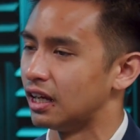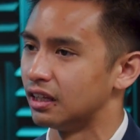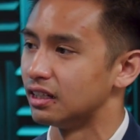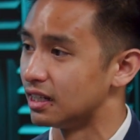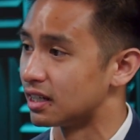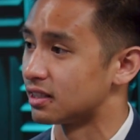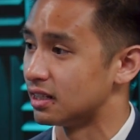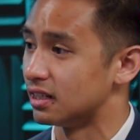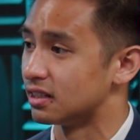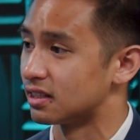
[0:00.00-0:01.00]
in the
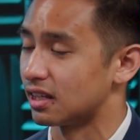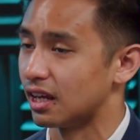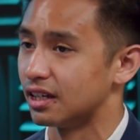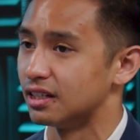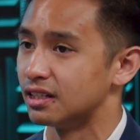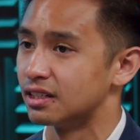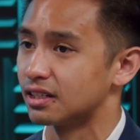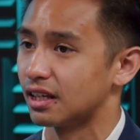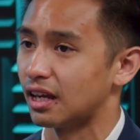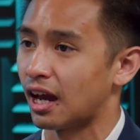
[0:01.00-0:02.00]
DSCs
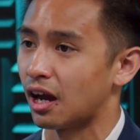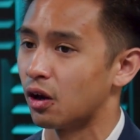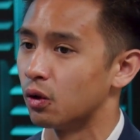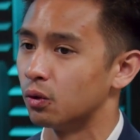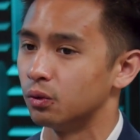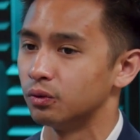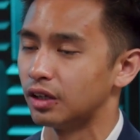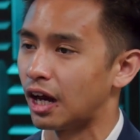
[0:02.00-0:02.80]
and how